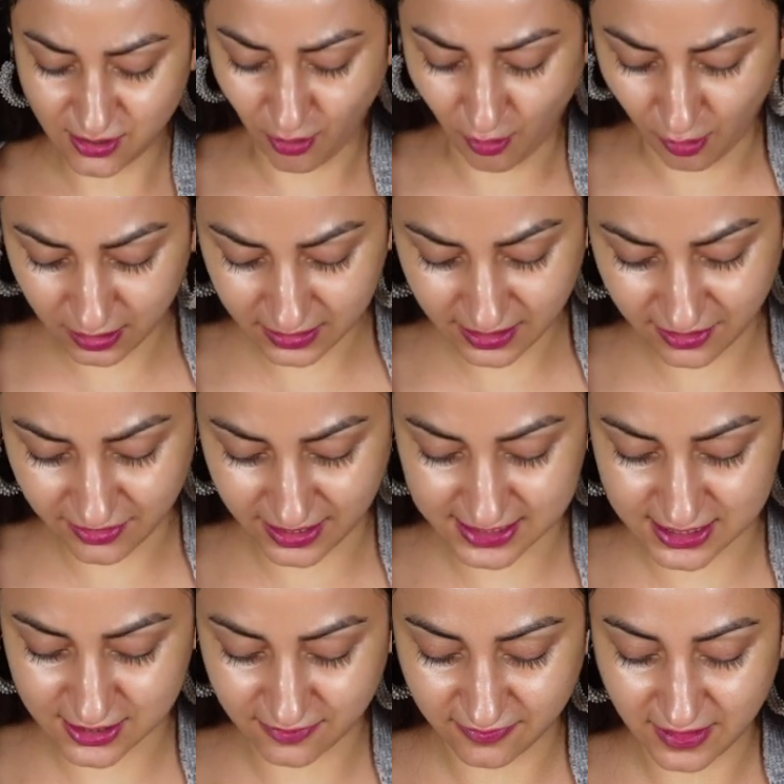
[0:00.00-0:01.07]
All the
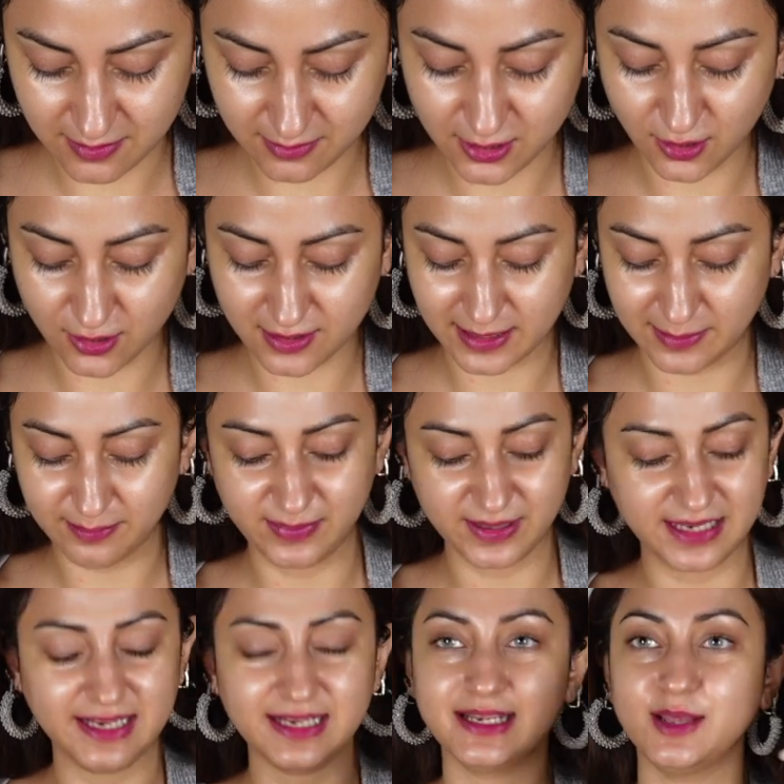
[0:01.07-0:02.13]
rest of them look
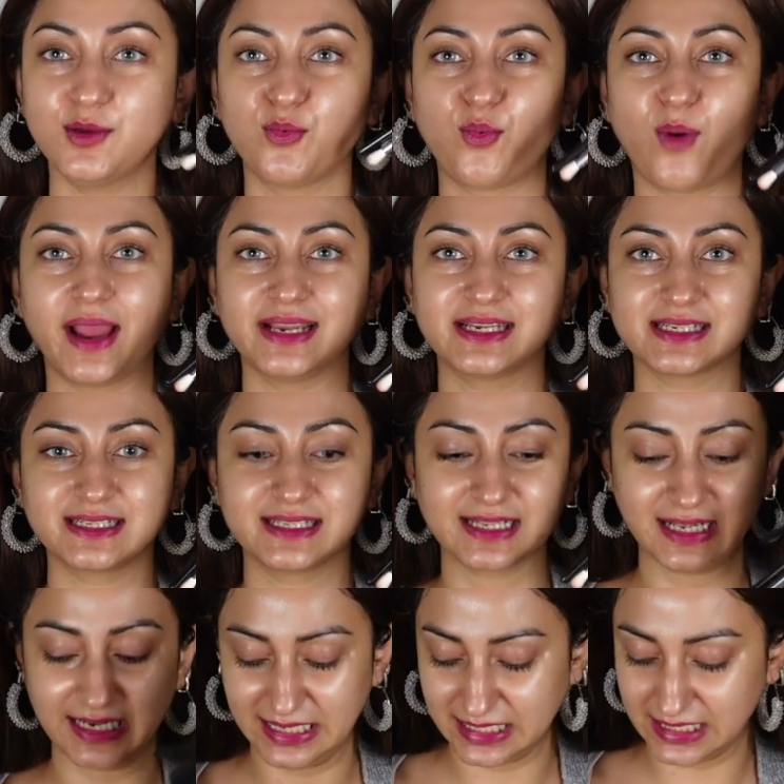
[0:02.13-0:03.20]
completely white and
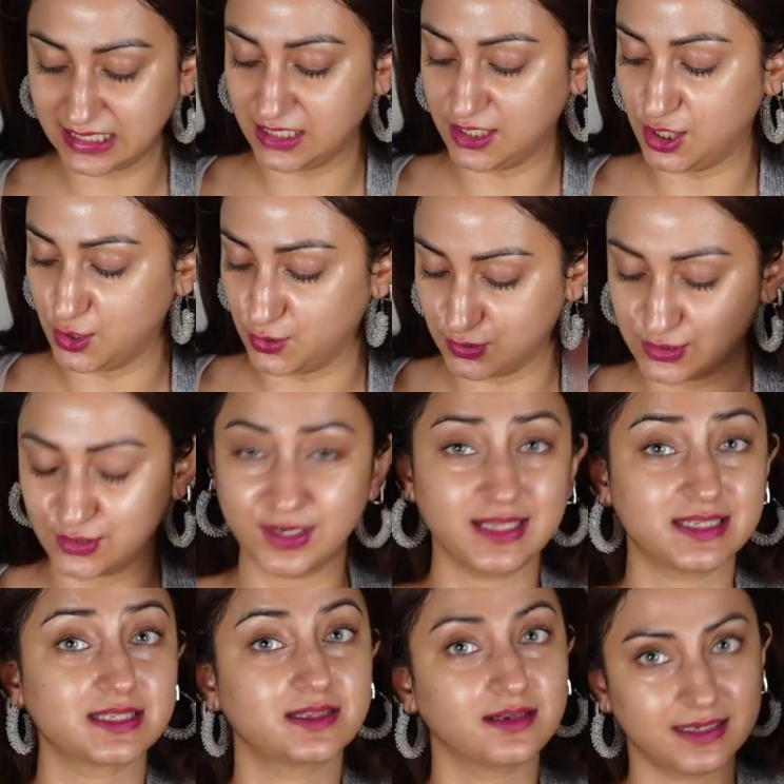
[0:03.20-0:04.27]
clean and new, so
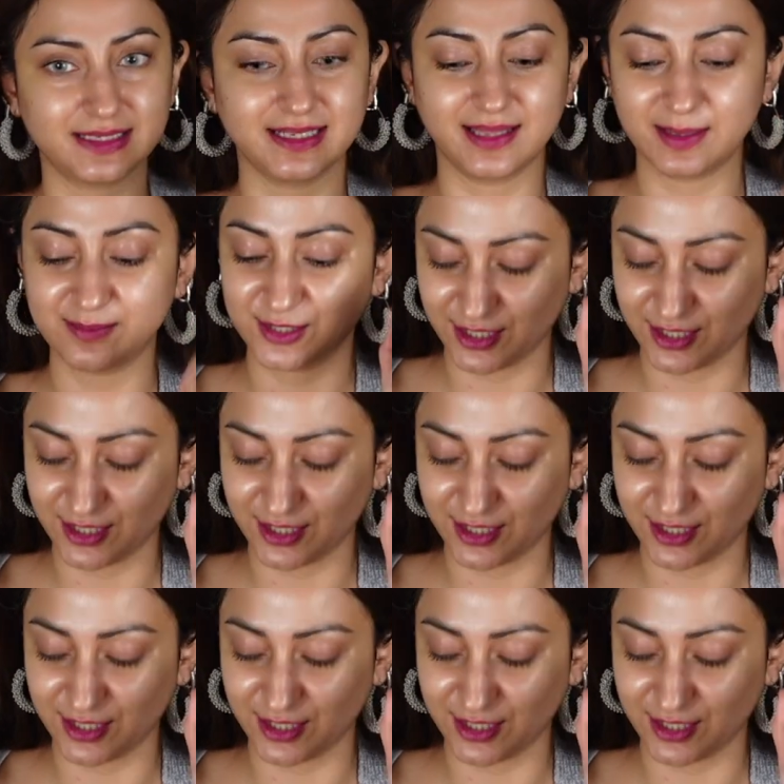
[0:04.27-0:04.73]
let's dirty them